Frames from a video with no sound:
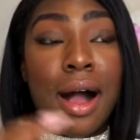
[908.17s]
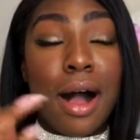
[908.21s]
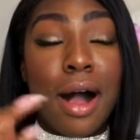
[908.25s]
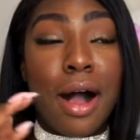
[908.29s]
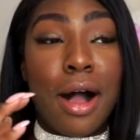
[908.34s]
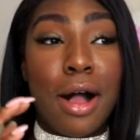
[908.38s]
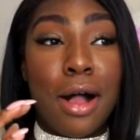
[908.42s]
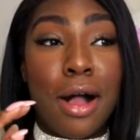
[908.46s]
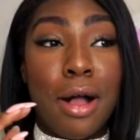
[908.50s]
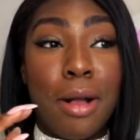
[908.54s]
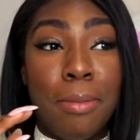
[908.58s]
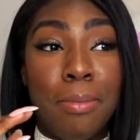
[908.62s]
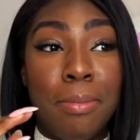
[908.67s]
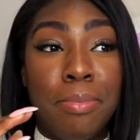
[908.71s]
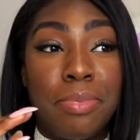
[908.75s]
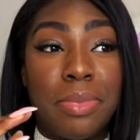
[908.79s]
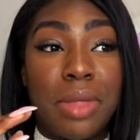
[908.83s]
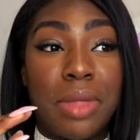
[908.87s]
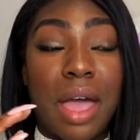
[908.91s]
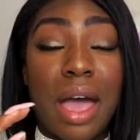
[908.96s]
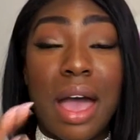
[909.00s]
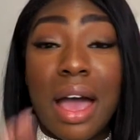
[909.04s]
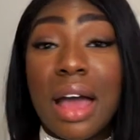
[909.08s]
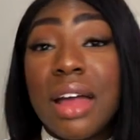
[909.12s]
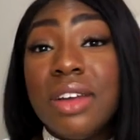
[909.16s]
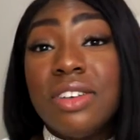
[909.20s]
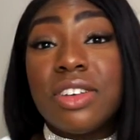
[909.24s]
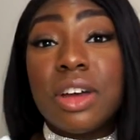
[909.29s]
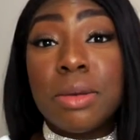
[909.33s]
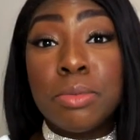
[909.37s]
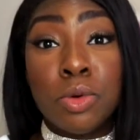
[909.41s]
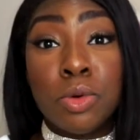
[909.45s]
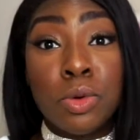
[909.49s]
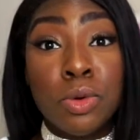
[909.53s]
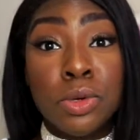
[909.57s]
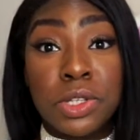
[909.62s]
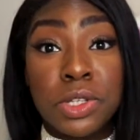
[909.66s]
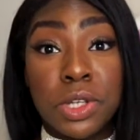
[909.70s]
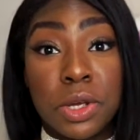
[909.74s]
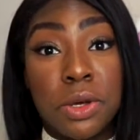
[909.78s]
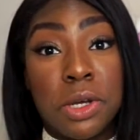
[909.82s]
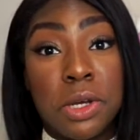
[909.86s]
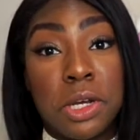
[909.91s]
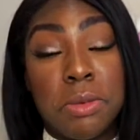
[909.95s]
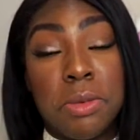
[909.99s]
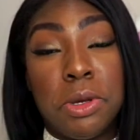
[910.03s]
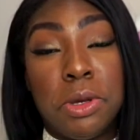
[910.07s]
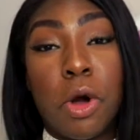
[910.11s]
And I'm also
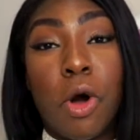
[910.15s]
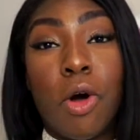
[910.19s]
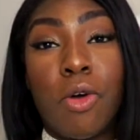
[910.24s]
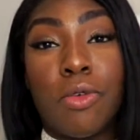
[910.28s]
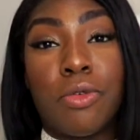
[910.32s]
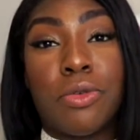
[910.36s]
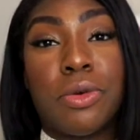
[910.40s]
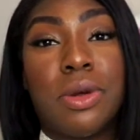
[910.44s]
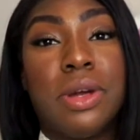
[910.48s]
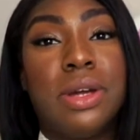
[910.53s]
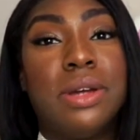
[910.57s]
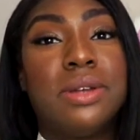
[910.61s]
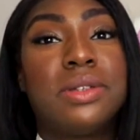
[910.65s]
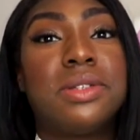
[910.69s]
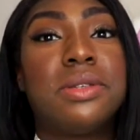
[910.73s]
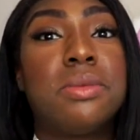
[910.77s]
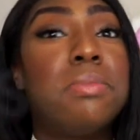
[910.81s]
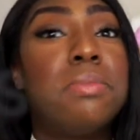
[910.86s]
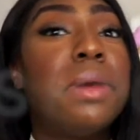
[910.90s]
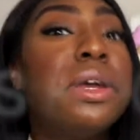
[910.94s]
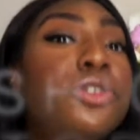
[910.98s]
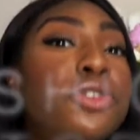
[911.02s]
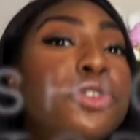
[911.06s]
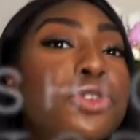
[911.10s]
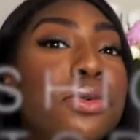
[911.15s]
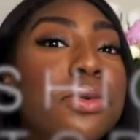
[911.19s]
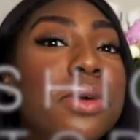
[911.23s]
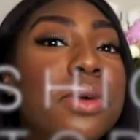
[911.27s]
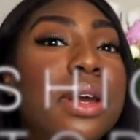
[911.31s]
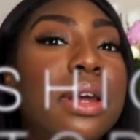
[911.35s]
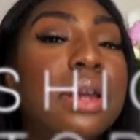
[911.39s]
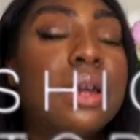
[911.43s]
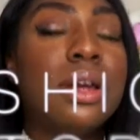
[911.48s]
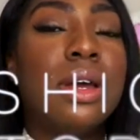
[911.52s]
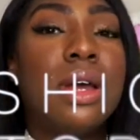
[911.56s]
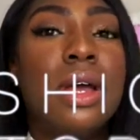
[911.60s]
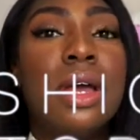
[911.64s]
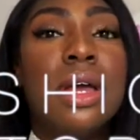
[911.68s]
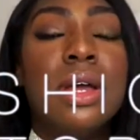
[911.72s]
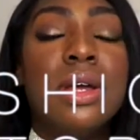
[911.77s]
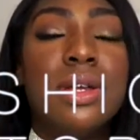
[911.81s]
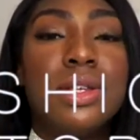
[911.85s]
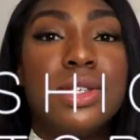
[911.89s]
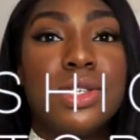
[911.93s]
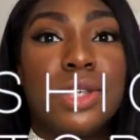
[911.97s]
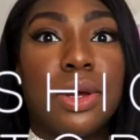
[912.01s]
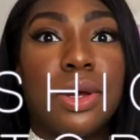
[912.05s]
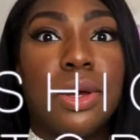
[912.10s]
going to be offering some mentoring,
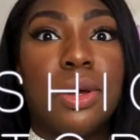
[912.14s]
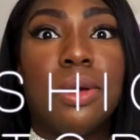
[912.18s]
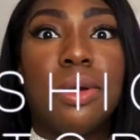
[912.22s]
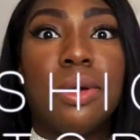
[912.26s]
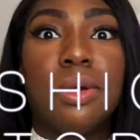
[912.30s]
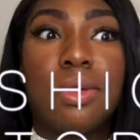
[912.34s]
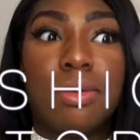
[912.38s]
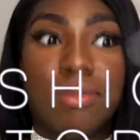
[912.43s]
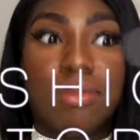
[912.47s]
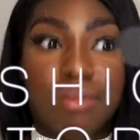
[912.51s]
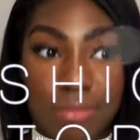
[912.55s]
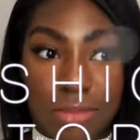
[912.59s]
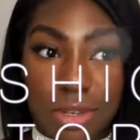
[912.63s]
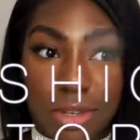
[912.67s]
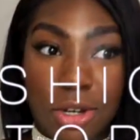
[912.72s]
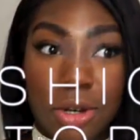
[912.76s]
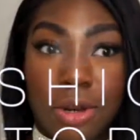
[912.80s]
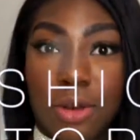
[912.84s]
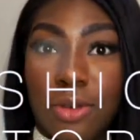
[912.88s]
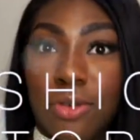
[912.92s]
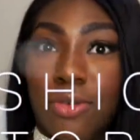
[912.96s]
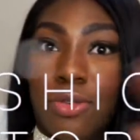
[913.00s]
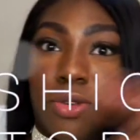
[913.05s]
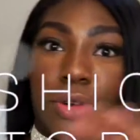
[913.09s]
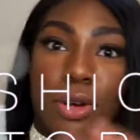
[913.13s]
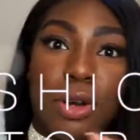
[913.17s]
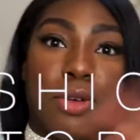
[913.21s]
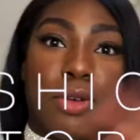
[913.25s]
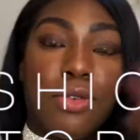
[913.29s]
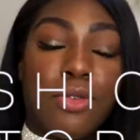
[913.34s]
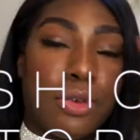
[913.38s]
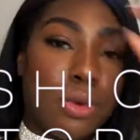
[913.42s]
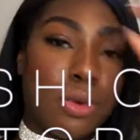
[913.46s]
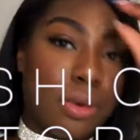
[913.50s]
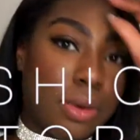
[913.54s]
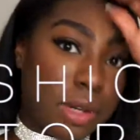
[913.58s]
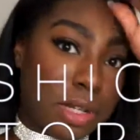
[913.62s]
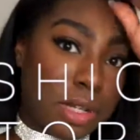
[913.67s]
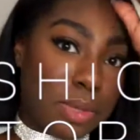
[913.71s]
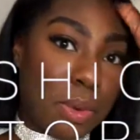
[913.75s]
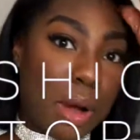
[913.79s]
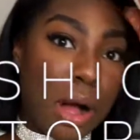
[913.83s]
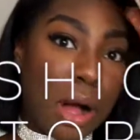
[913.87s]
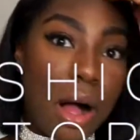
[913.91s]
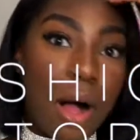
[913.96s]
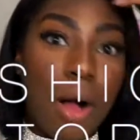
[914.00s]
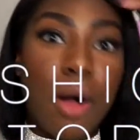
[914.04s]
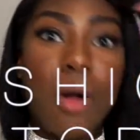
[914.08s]
so you know, follow through as
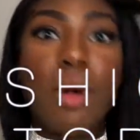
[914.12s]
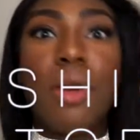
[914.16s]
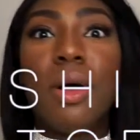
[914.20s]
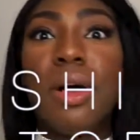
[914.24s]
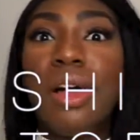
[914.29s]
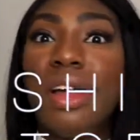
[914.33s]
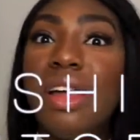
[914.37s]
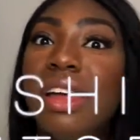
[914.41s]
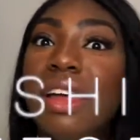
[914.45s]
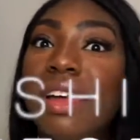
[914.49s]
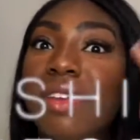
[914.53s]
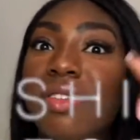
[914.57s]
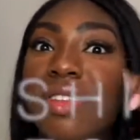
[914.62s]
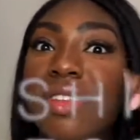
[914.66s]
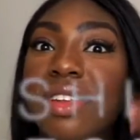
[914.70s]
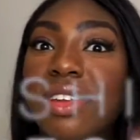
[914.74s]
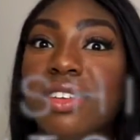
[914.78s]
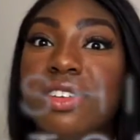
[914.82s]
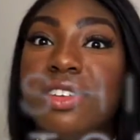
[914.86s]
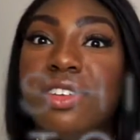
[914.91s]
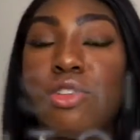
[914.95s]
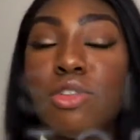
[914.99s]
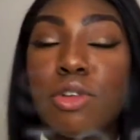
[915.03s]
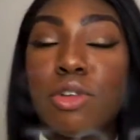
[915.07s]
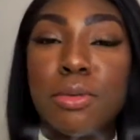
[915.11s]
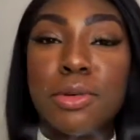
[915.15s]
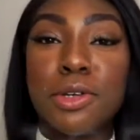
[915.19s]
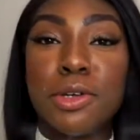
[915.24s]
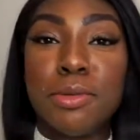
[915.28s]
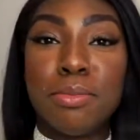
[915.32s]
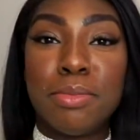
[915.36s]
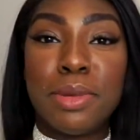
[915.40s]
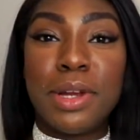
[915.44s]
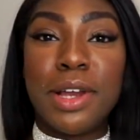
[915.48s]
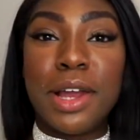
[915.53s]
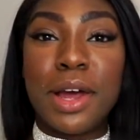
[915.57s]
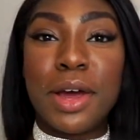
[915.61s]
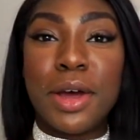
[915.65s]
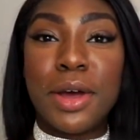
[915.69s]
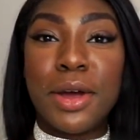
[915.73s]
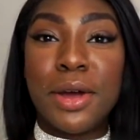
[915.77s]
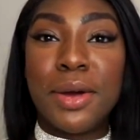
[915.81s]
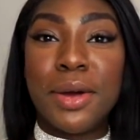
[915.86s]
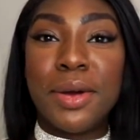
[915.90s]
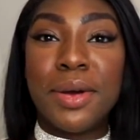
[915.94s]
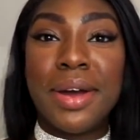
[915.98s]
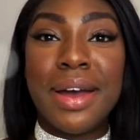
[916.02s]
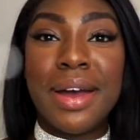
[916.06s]
well in the description
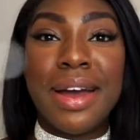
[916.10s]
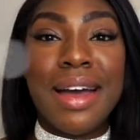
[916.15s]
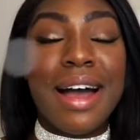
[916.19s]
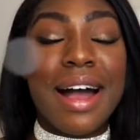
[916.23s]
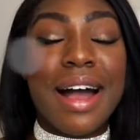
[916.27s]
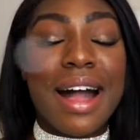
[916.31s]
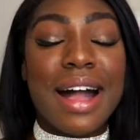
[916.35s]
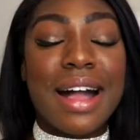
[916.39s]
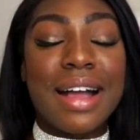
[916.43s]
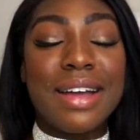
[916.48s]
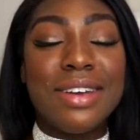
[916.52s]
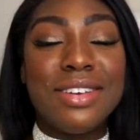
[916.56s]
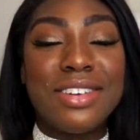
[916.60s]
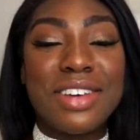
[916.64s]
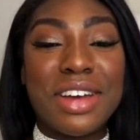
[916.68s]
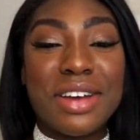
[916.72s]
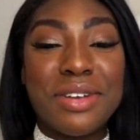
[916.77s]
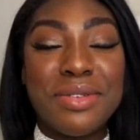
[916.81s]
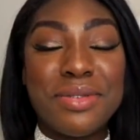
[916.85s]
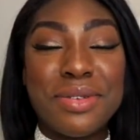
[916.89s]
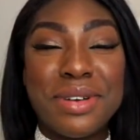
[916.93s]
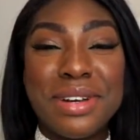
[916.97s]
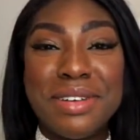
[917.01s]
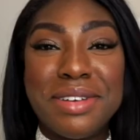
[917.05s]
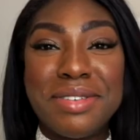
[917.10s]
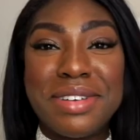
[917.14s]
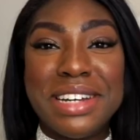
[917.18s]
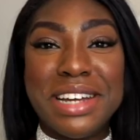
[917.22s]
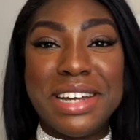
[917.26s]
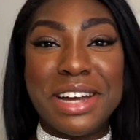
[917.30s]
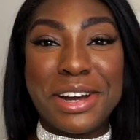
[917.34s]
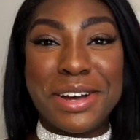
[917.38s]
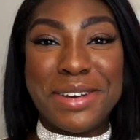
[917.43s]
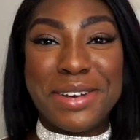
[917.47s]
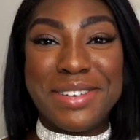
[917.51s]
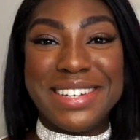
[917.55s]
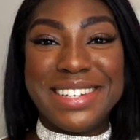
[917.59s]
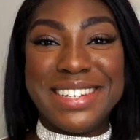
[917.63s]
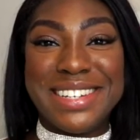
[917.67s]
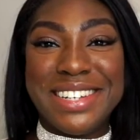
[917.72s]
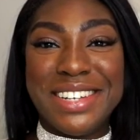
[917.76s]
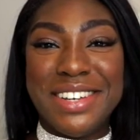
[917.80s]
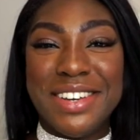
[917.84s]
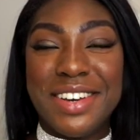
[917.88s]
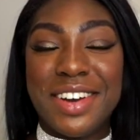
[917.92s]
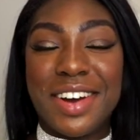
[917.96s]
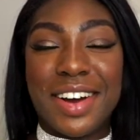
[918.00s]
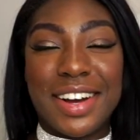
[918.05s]
below, and I really hope to see
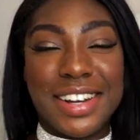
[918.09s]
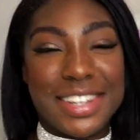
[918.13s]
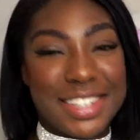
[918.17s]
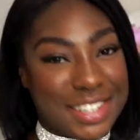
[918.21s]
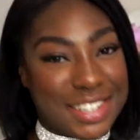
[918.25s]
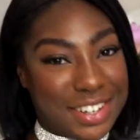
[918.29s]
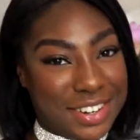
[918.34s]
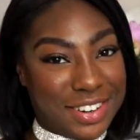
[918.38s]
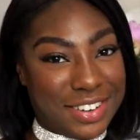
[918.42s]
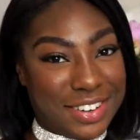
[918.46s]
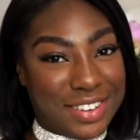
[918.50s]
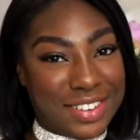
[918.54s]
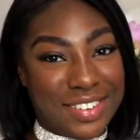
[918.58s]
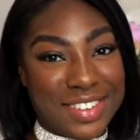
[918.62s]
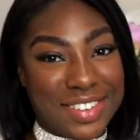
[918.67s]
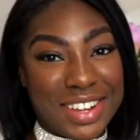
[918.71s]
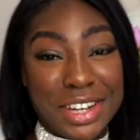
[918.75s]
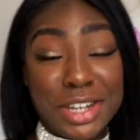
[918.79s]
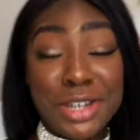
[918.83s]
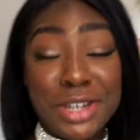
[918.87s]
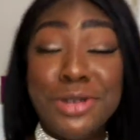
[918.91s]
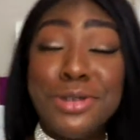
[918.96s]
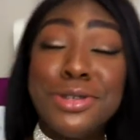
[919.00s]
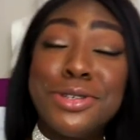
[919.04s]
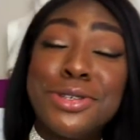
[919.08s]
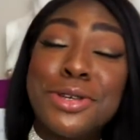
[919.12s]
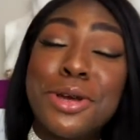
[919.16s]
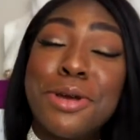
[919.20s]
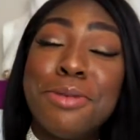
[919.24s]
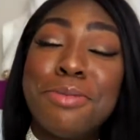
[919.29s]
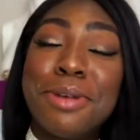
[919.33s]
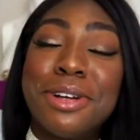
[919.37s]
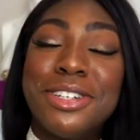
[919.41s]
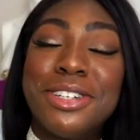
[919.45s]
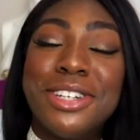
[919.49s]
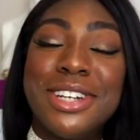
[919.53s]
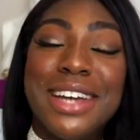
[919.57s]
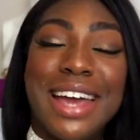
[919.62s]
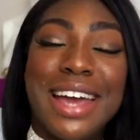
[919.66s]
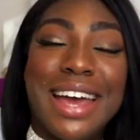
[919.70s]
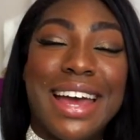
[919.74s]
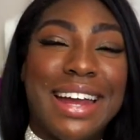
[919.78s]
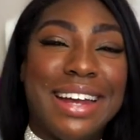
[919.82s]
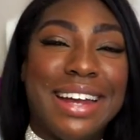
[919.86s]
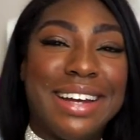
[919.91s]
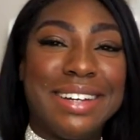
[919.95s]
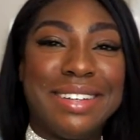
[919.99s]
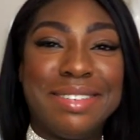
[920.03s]
you guys soon. Thank you so much
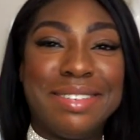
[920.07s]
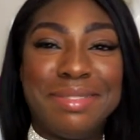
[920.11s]
again